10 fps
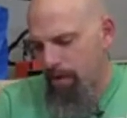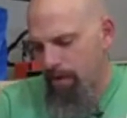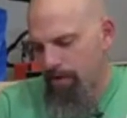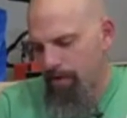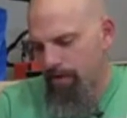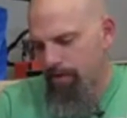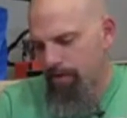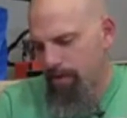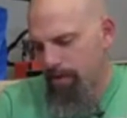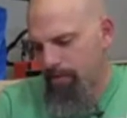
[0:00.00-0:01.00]
oh, he's also
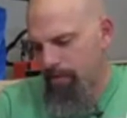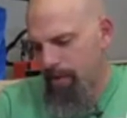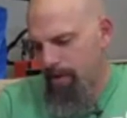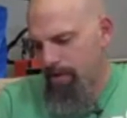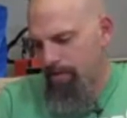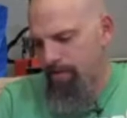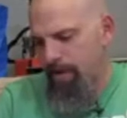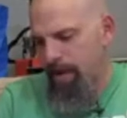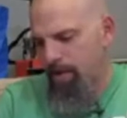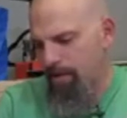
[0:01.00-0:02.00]
done some, this is
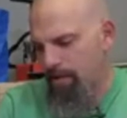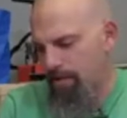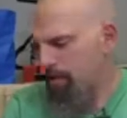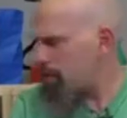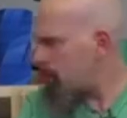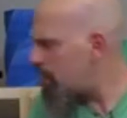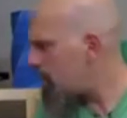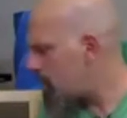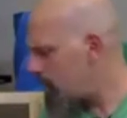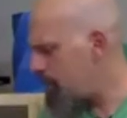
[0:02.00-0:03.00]
Gareth.
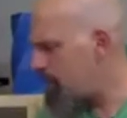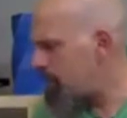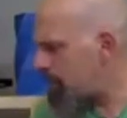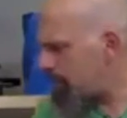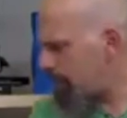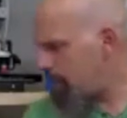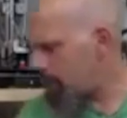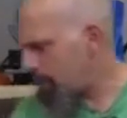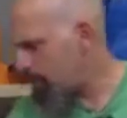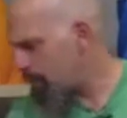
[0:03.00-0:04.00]
I wonder if he's in the chat room.